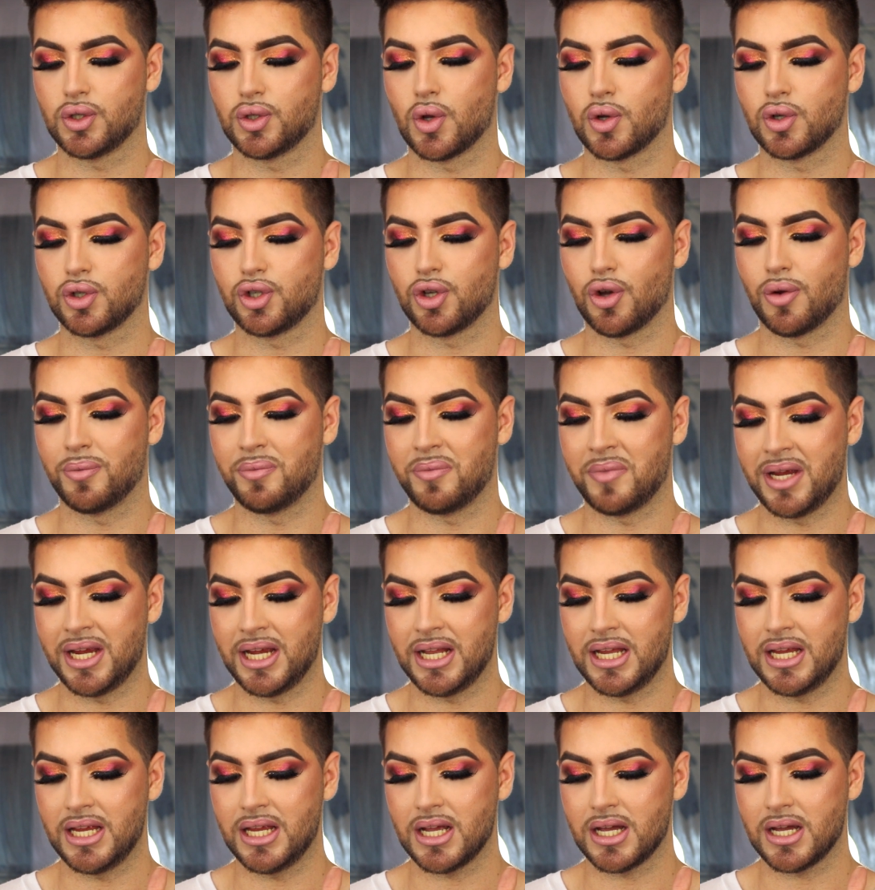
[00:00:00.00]
social
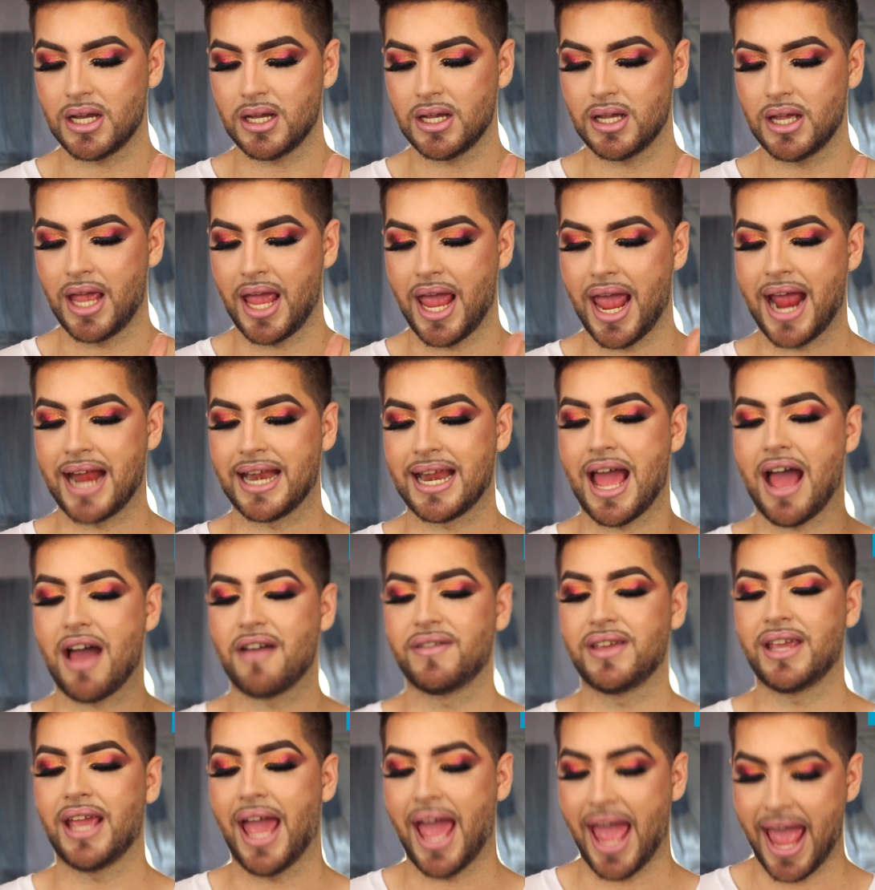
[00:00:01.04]
media, and
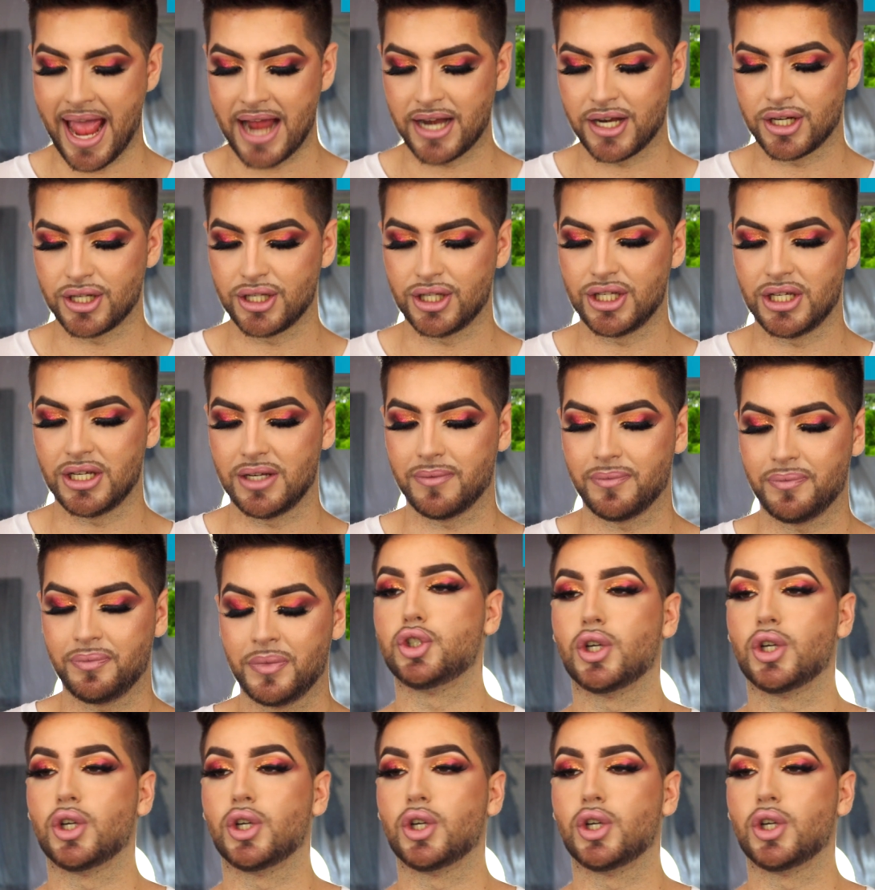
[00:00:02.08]
having energy.